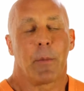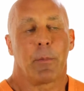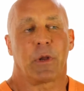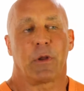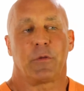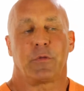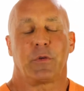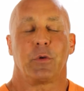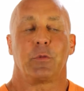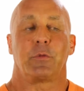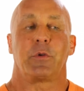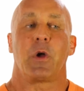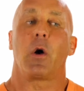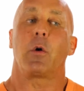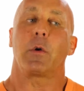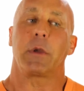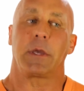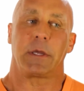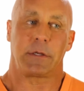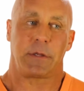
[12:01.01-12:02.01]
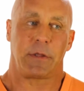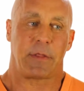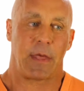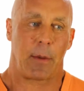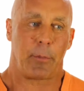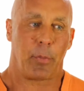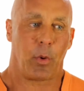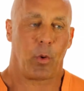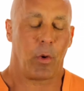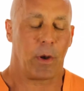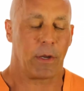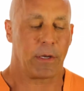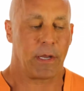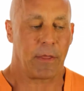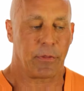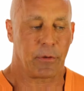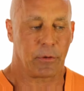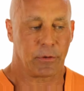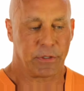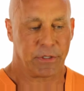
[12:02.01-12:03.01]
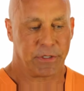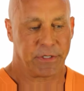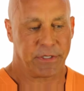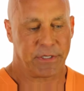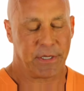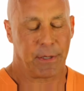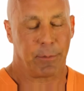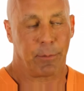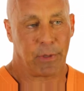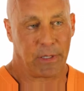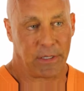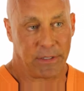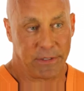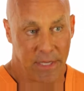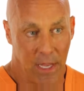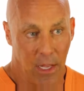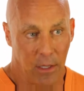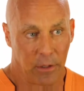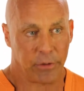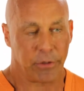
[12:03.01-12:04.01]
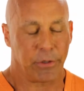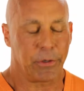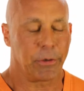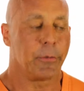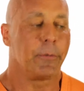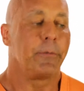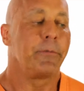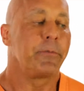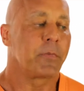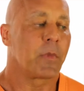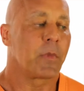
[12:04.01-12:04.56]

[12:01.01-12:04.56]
But if you don't get to that point and they're just simply telling you